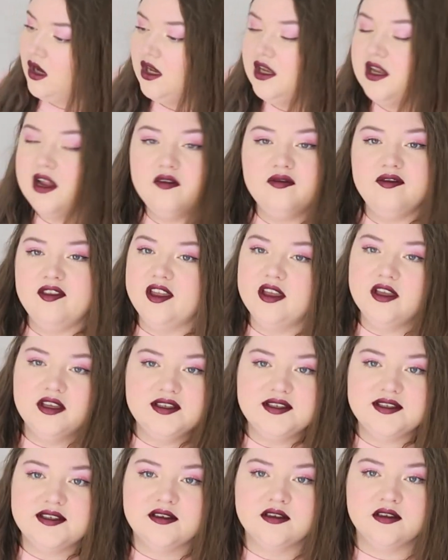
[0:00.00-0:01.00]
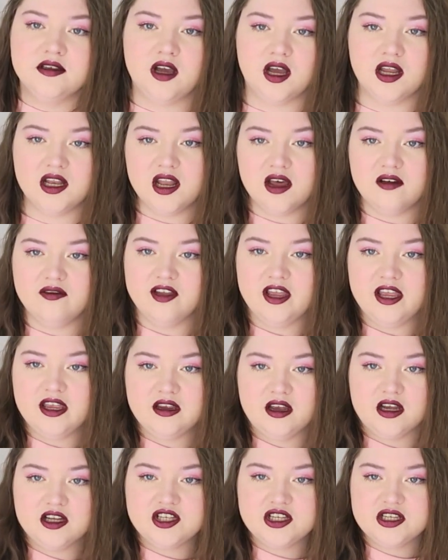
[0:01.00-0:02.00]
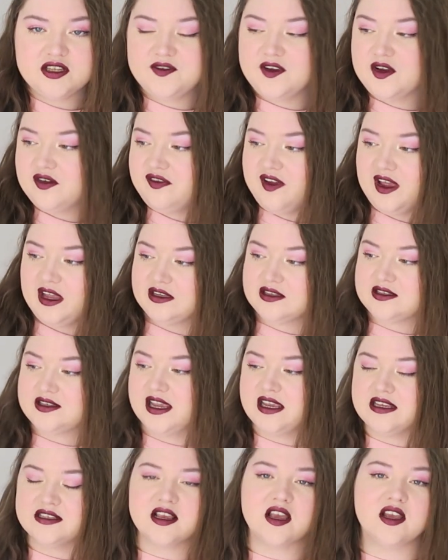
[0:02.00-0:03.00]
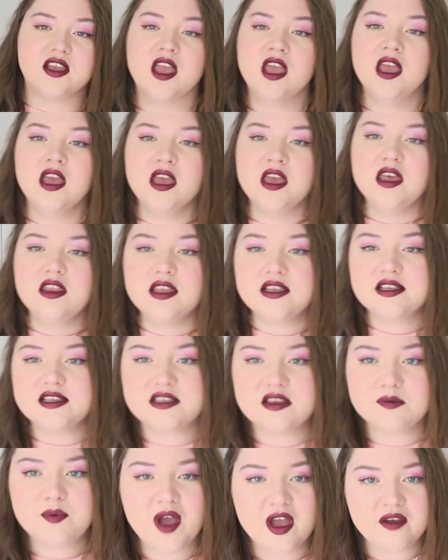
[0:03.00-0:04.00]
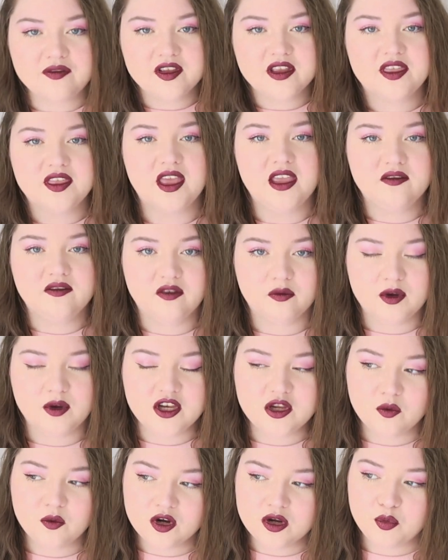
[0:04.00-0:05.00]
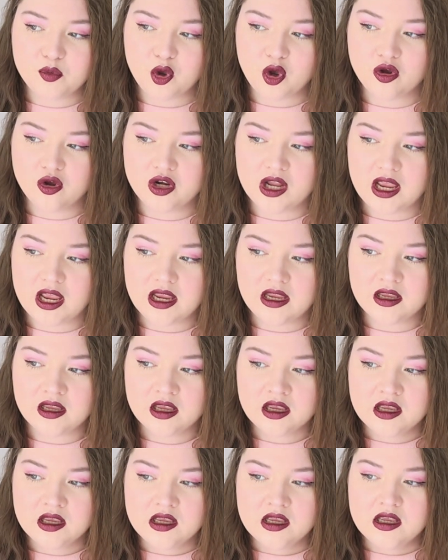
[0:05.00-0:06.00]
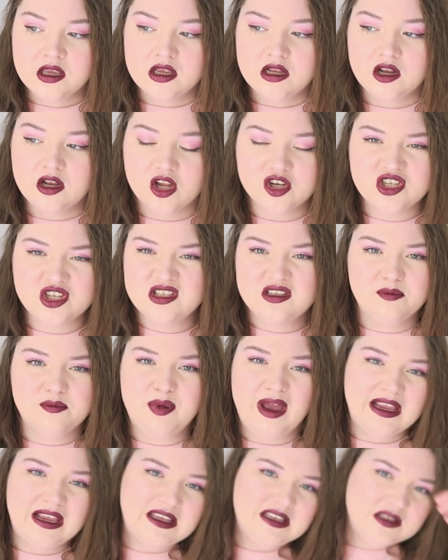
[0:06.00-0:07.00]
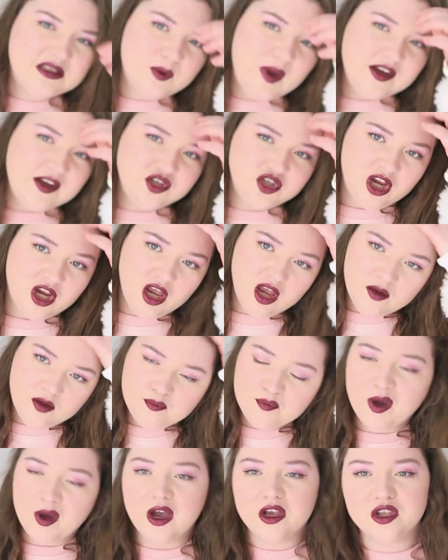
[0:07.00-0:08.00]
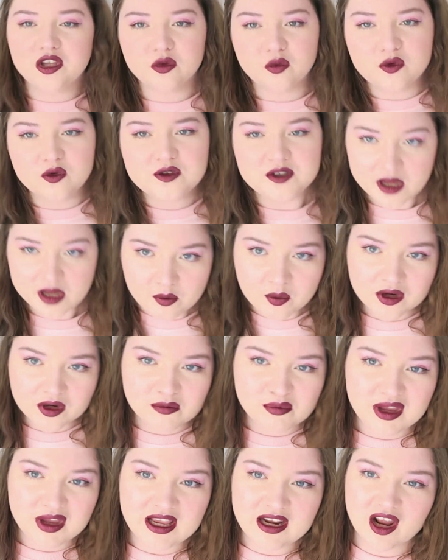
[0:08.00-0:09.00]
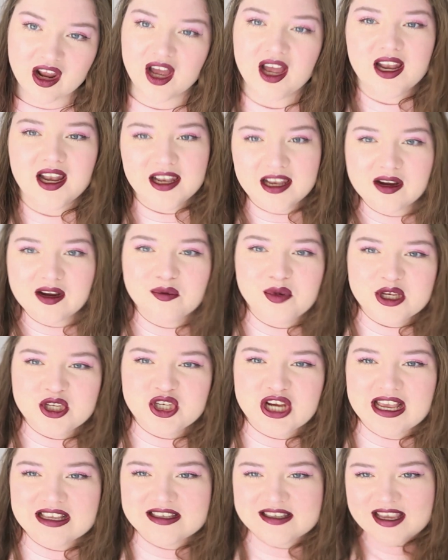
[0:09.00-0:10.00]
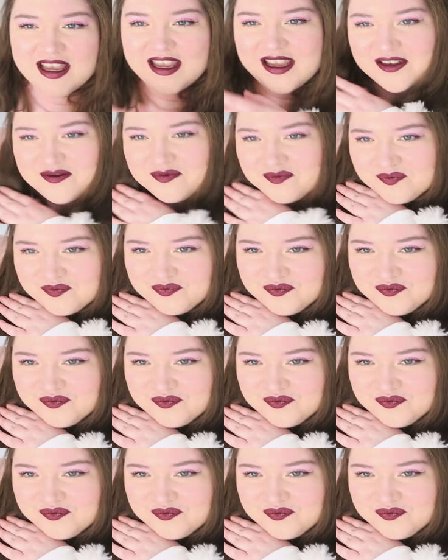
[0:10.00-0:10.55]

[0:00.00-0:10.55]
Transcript: I love this. I love it. I just feel fancy. It's like, this is the perfect thing for when you want to put on a, like just a baggy sweatshirt, but you also want to be like a little bit jazzy,